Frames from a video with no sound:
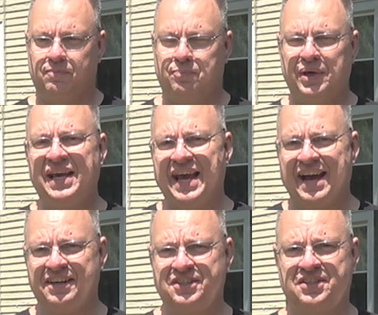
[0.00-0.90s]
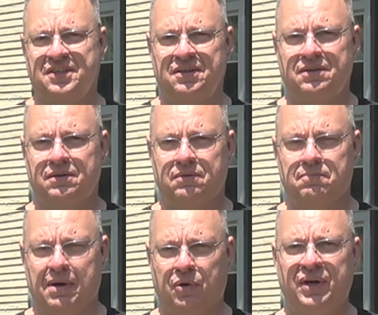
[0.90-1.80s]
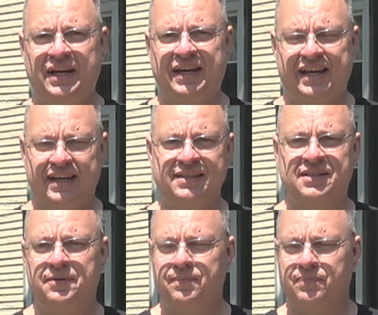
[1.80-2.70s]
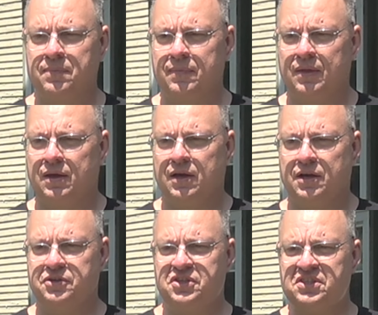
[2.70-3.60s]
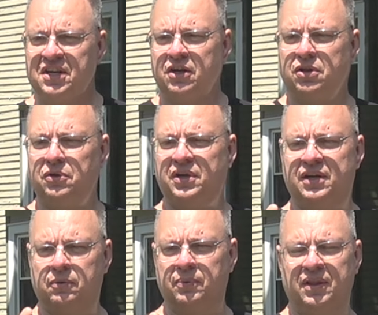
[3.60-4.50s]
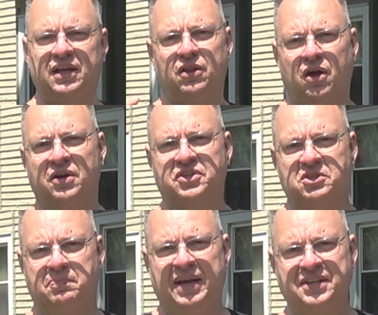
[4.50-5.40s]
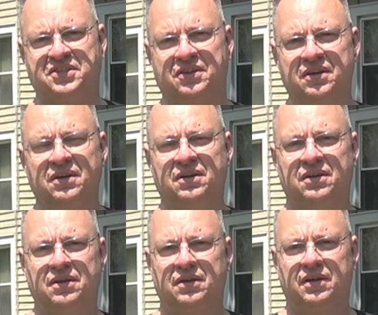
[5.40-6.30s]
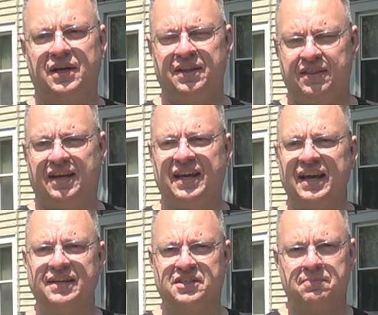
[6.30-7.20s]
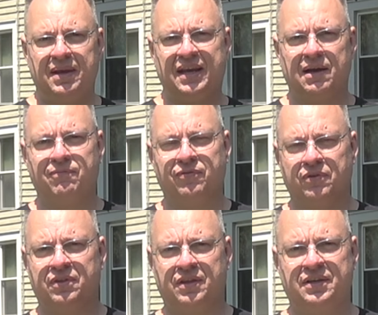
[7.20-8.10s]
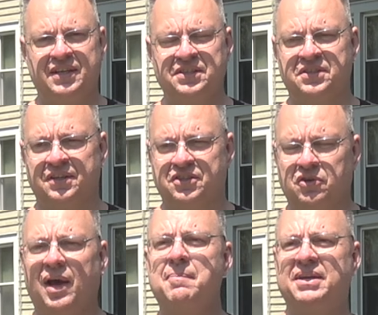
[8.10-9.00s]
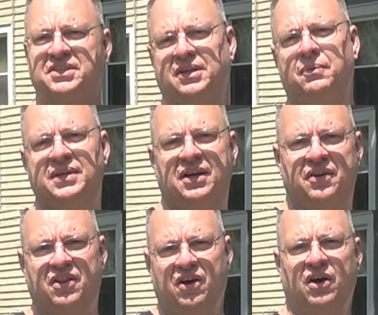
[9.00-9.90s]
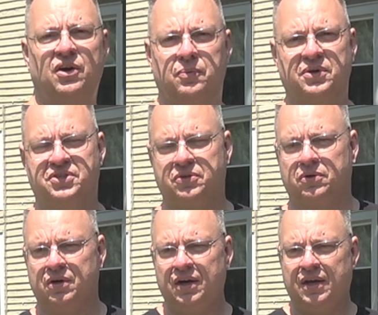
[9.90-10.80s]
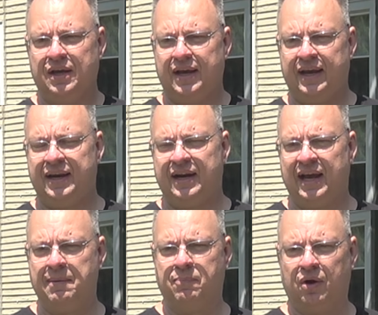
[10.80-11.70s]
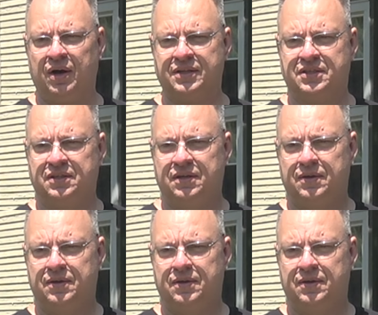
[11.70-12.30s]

BS mounting kit just included a really long spacer in the kit to make up for the distance. So I basically went down to the hardware store and I bought